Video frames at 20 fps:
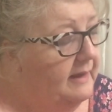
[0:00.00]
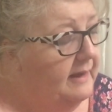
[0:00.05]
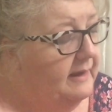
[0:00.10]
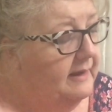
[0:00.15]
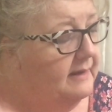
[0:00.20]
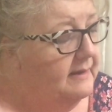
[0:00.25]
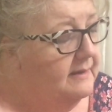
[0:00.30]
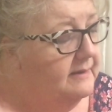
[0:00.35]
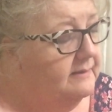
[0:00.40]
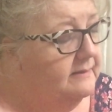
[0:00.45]

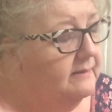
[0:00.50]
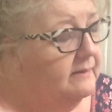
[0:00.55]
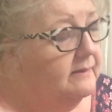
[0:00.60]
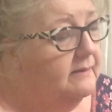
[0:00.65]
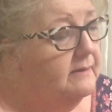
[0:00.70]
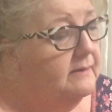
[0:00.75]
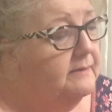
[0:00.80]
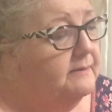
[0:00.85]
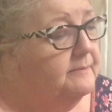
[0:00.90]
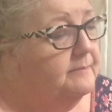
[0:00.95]
And
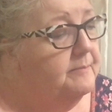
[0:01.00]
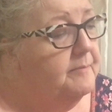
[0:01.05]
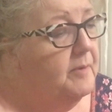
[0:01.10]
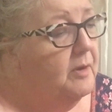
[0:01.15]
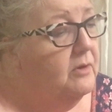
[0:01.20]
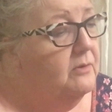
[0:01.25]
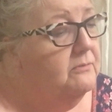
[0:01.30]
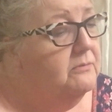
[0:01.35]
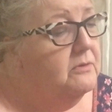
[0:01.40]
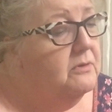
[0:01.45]

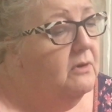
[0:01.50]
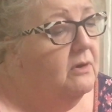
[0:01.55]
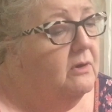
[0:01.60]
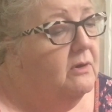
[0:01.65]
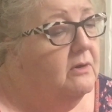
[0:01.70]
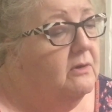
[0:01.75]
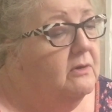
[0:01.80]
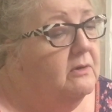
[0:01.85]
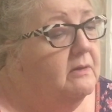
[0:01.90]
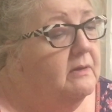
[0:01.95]

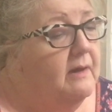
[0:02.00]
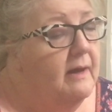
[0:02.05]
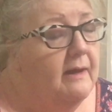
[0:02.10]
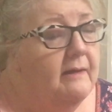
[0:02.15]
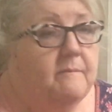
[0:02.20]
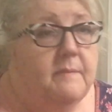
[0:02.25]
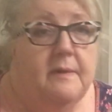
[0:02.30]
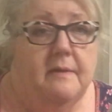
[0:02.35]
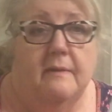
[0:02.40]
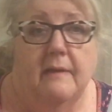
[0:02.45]
overall,
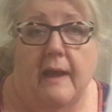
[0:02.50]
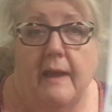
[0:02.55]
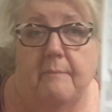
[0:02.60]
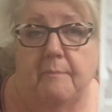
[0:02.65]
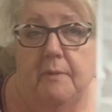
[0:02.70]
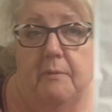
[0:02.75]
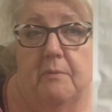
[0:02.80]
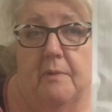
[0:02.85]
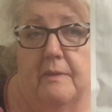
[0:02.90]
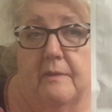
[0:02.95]
I've been
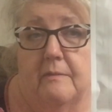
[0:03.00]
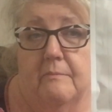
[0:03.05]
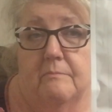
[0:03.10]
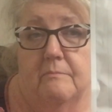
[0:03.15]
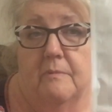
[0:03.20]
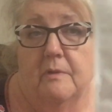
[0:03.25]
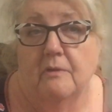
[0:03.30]
happy with it.